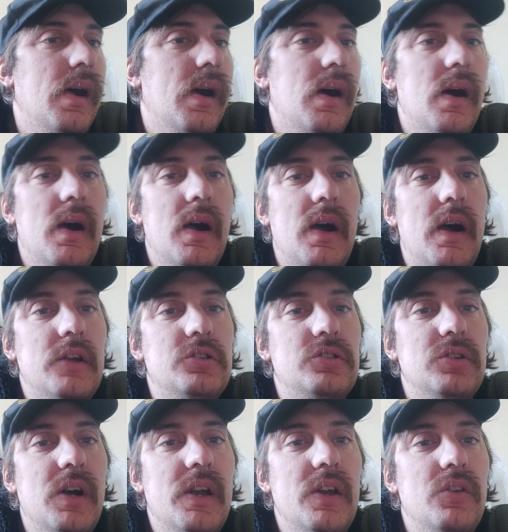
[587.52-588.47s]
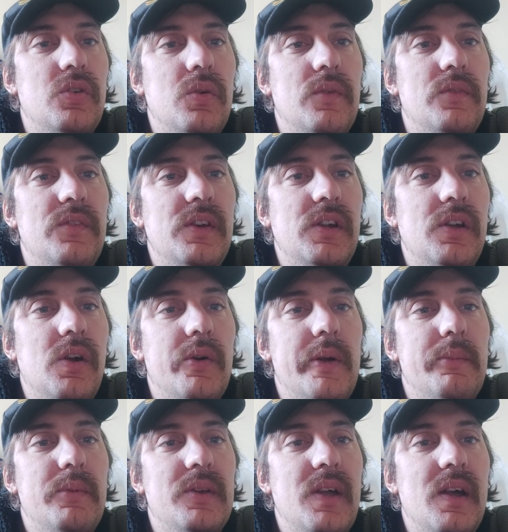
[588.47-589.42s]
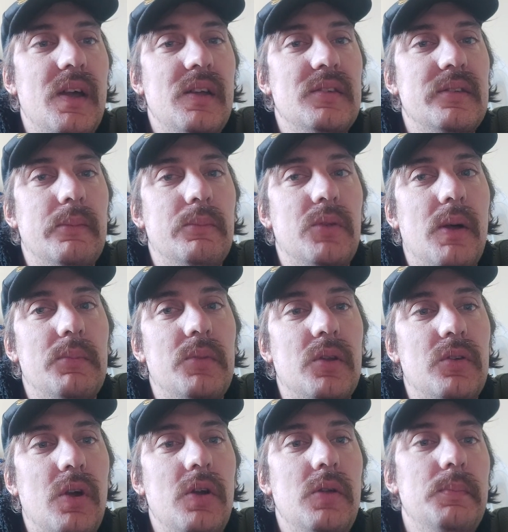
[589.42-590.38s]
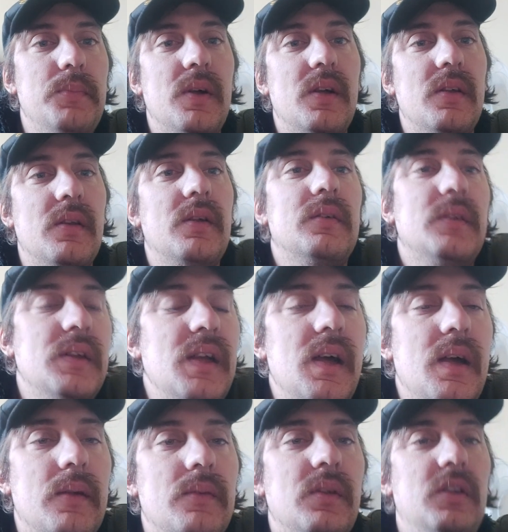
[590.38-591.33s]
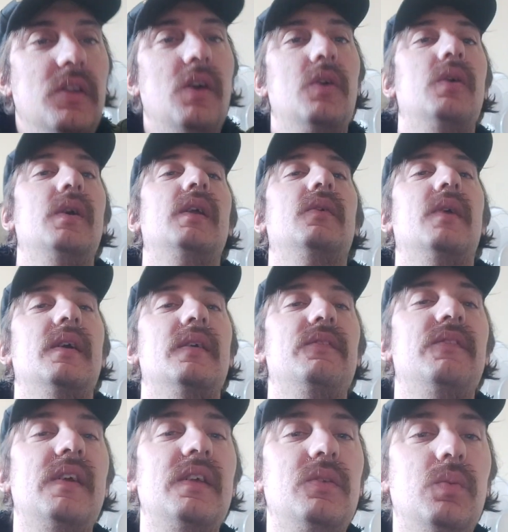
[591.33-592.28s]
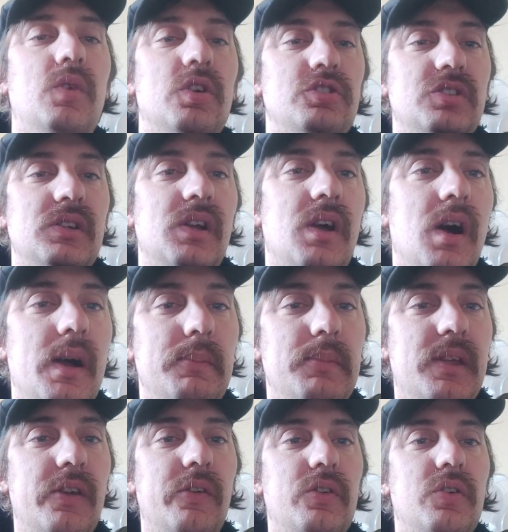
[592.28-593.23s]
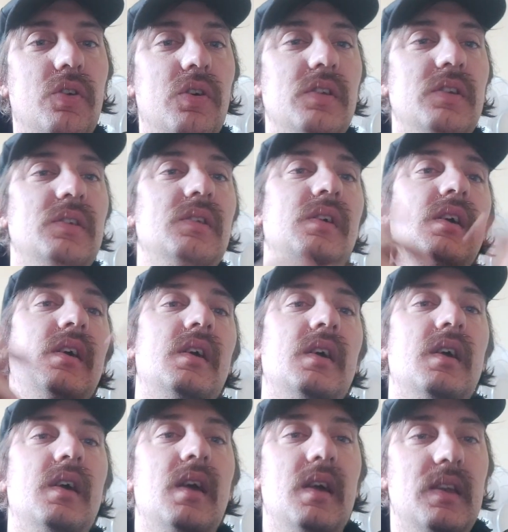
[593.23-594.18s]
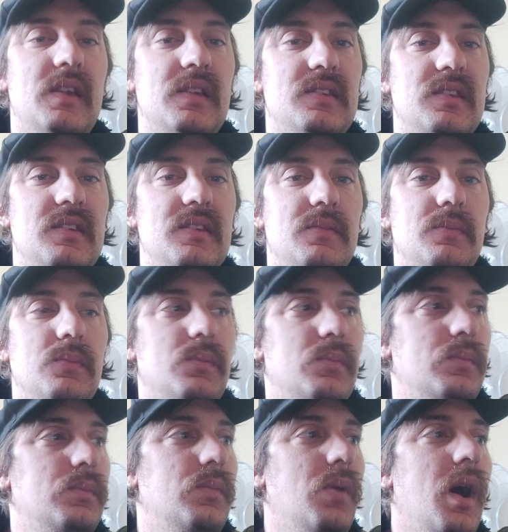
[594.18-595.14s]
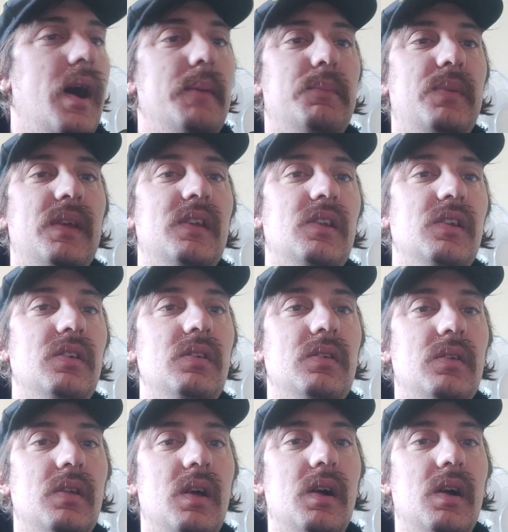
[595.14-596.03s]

I try to do a video every day. Sometimes I don't, but yeah. So anyway, thanks for watching. I'm Kieran Dorton. This is my opinion.